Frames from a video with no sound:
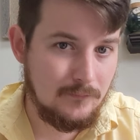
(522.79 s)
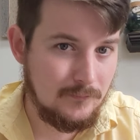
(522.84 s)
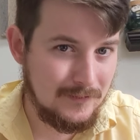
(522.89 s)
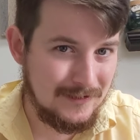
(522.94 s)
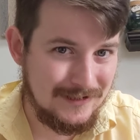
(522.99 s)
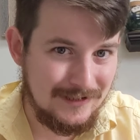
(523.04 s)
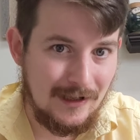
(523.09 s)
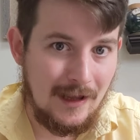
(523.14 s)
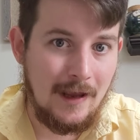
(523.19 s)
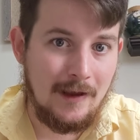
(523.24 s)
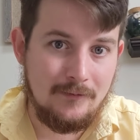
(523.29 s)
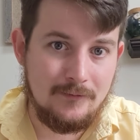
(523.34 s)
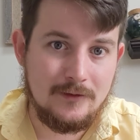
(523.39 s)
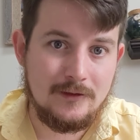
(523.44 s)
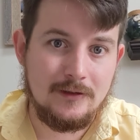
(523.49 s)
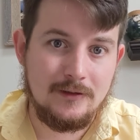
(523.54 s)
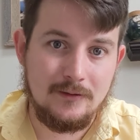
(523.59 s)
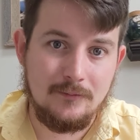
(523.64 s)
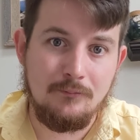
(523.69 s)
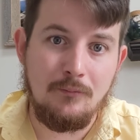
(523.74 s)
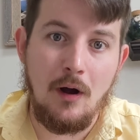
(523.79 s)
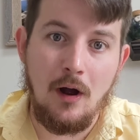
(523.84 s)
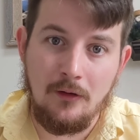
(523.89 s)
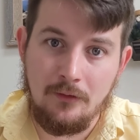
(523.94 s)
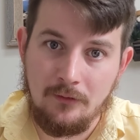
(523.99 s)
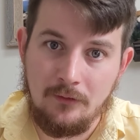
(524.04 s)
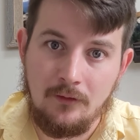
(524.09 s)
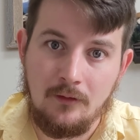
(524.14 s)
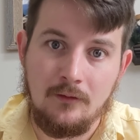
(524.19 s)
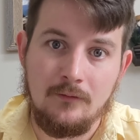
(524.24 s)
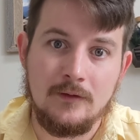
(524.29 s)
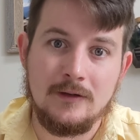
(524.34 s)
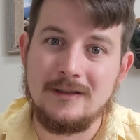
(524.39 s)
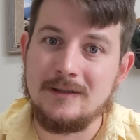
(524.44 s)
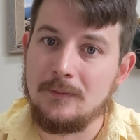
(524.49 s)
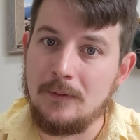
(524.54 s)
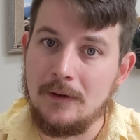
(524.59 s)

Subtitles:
slaves, bondservants,